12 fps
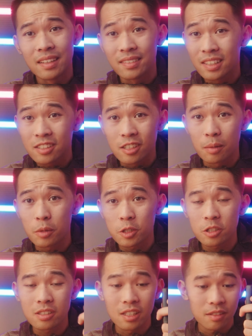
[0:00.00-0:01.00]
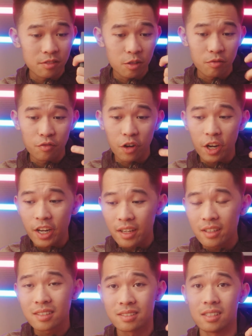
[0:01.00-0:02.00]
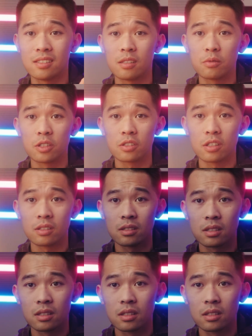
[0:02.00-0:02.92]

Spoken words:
this dimmer just gives you very inconsistent results.